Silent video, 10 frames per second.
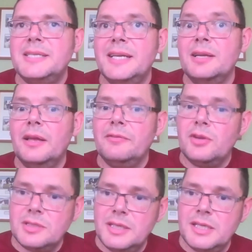until
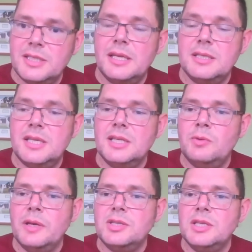I've got to this
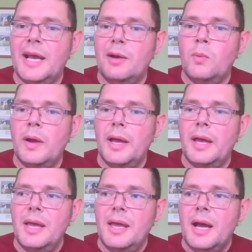situation now
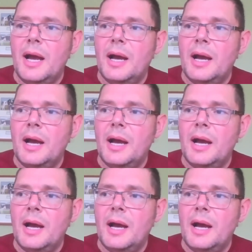where